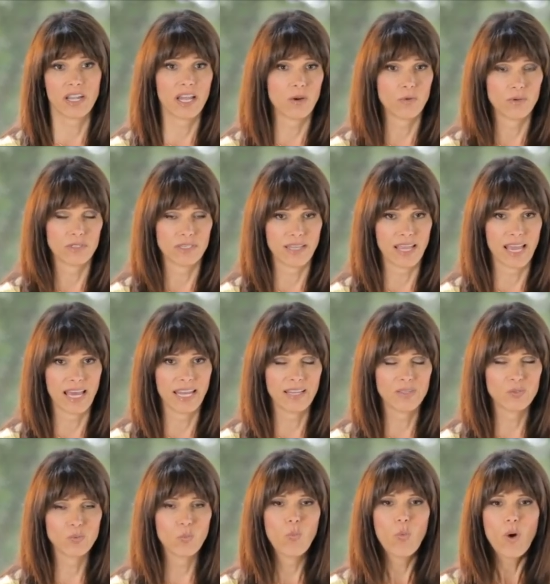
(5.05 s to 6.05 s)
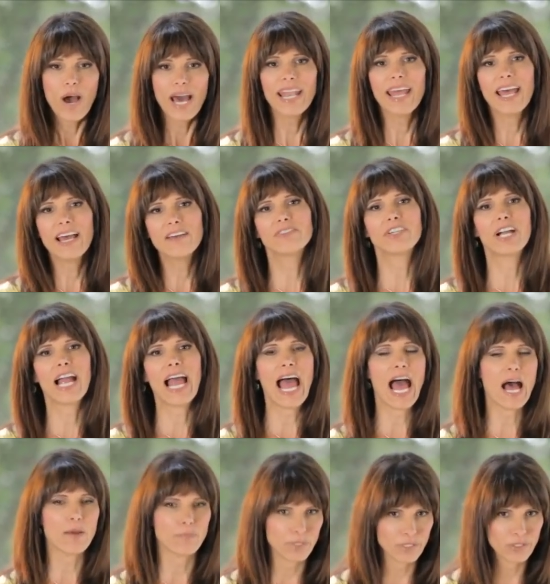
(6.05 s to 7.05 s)
always get is whatever
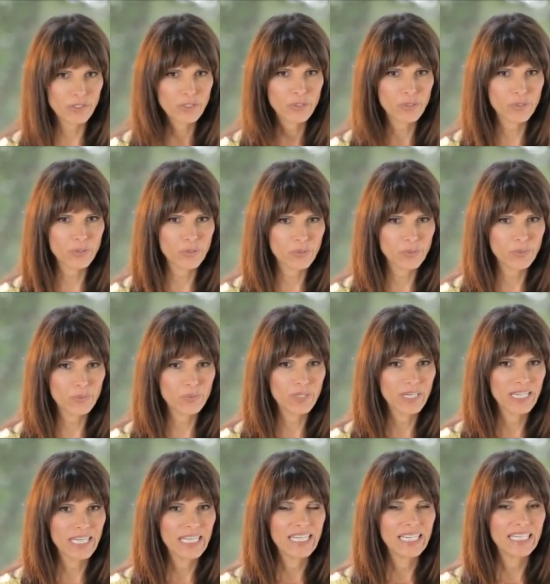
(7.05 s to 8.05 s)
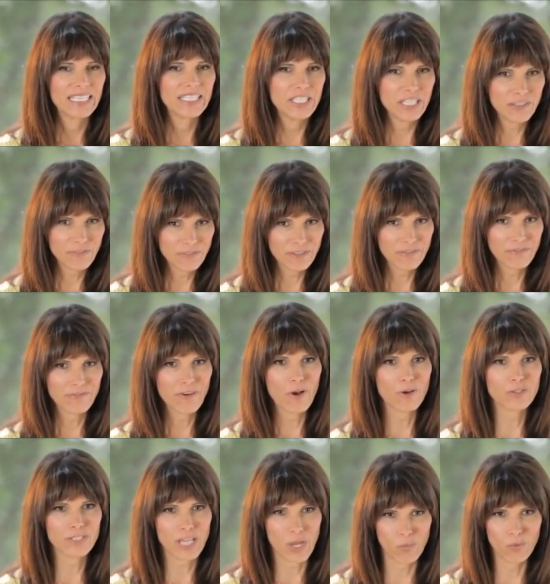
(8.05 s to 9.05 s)
happened to different
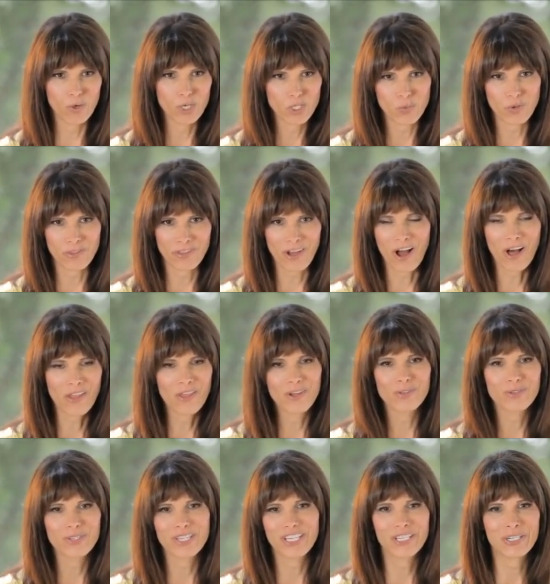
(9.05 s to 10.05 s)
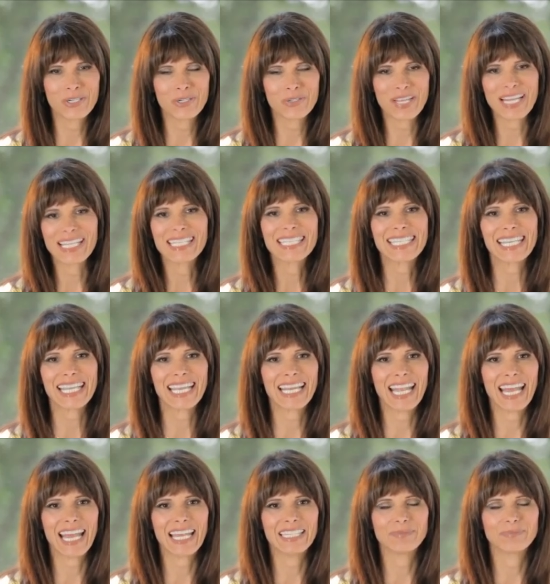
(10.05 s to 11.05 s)
folks I worked with all those years at
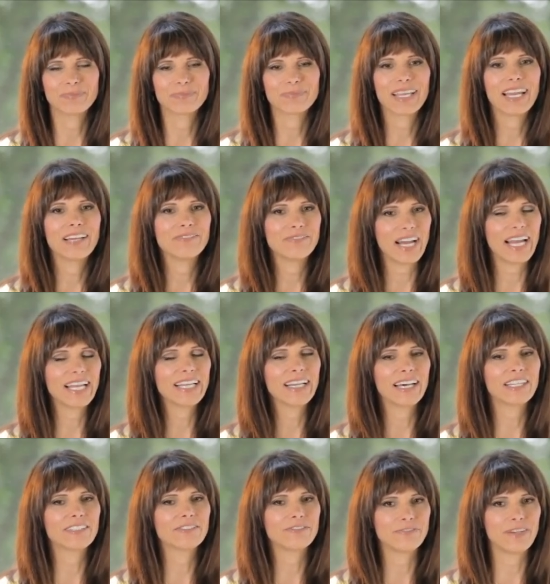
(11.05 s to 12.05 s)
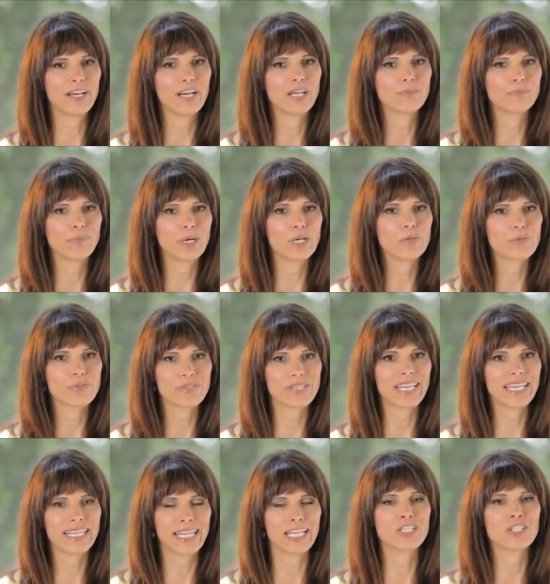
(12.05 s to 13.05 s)
CNN? Have I got a fun
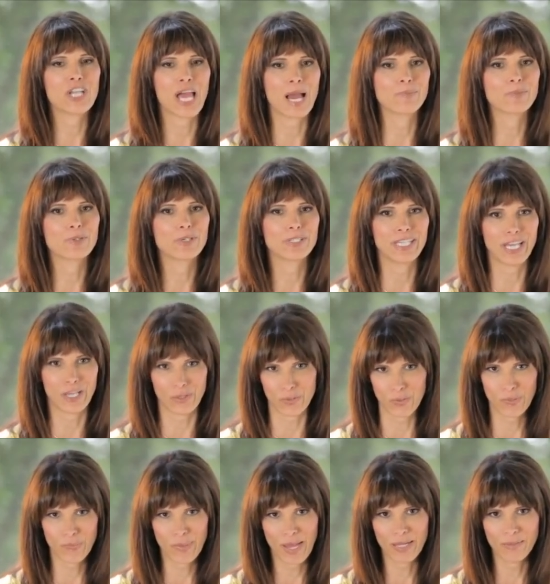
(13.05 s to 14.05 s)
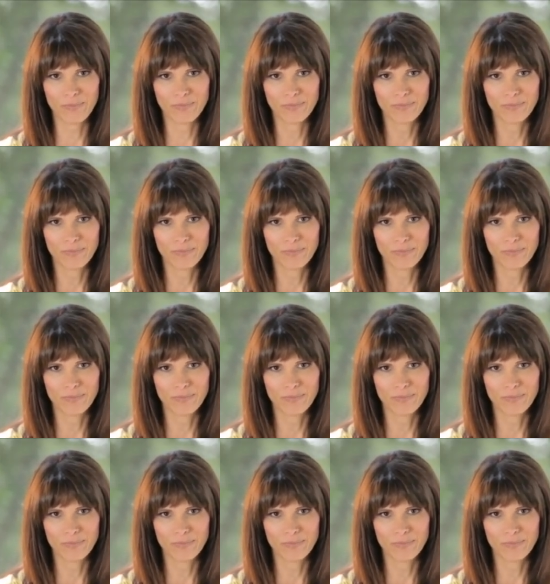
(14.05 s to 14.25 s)
post-CNN chapter to tell you about?